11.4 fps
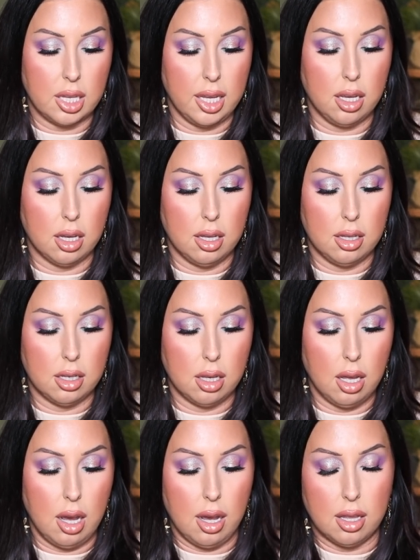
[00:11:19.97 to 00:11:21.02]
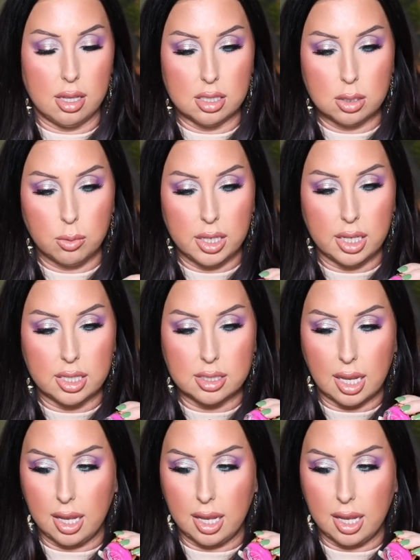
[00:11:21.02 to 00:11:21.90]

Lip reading: This one is